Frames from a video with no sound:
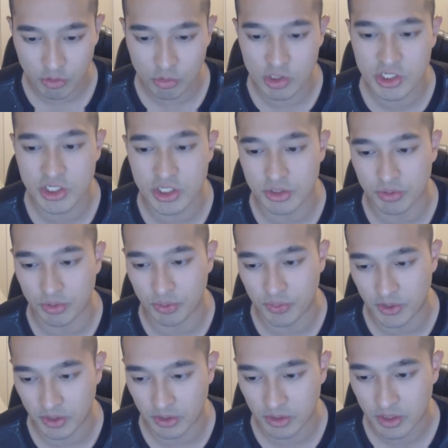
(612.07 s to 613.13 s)
wishes
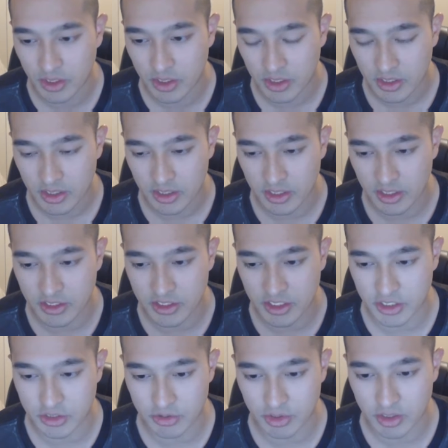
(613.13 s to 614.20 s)
fulfilled,
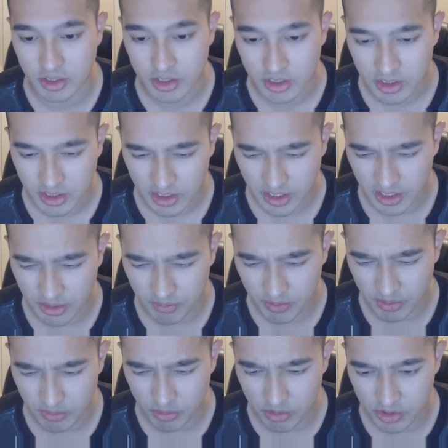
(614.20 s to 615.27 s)
etc. And
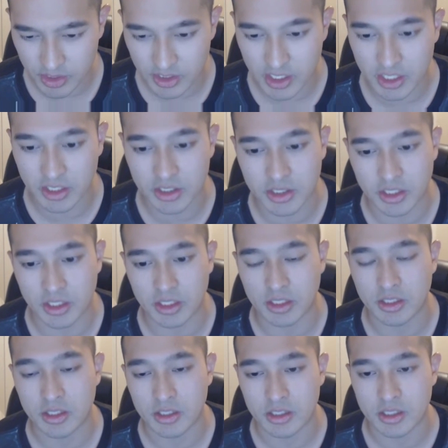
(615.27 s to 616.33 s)
but more than
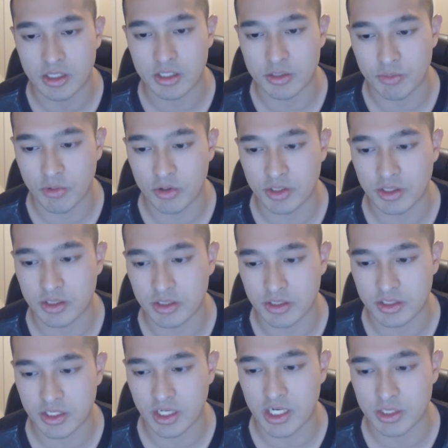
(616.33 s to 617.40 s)
anything, it's more than the
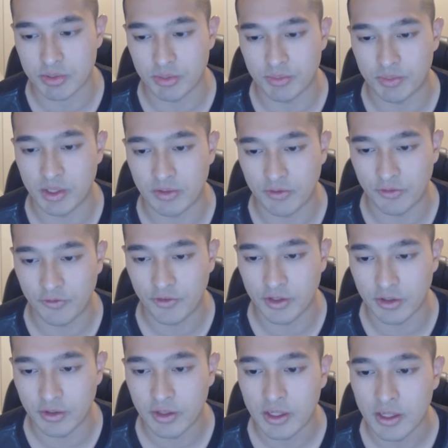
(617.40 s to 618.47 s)
desires for being
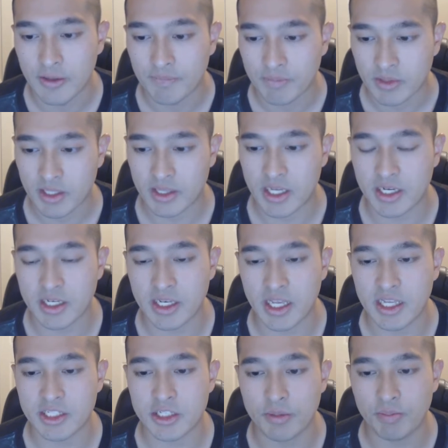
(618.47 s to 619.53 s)
fulfilled. Then it
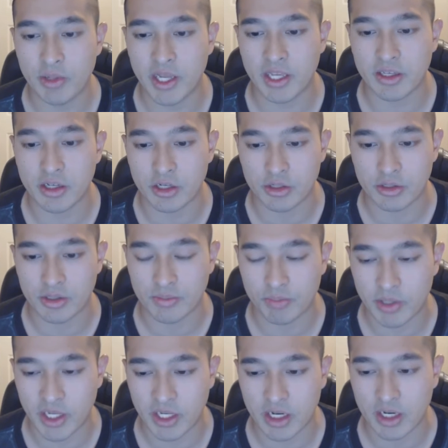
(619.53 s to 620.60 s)
ends up playing
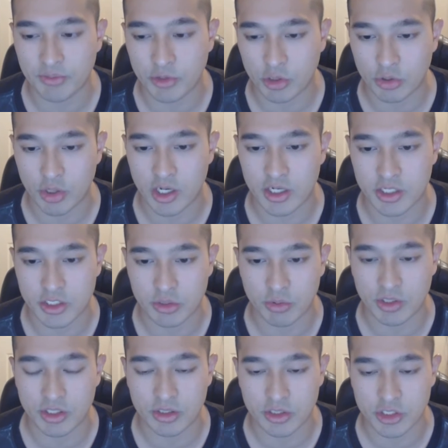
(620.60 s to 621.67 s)
off the credits
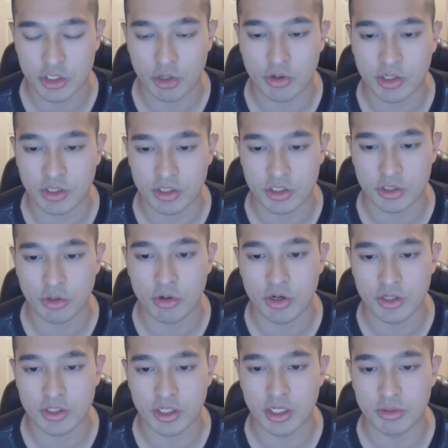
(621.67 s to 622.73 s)
with showing the
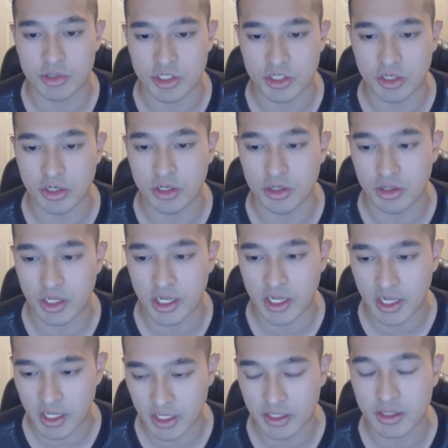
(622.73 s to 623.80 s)
swords of Shiro
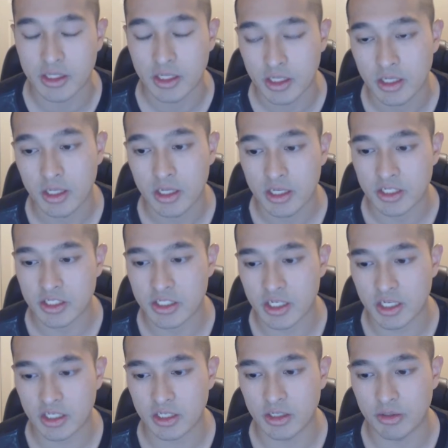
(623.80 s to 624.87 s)
and
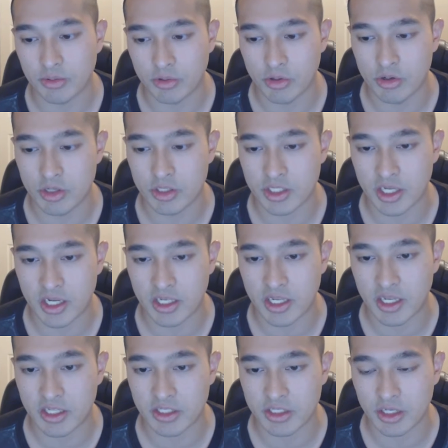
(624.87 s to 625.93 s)
Sig, of course, and
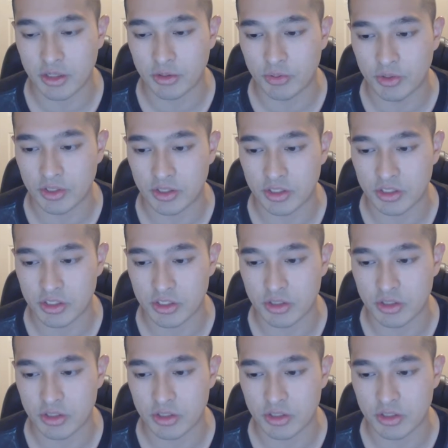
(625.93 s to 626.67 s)
ends up with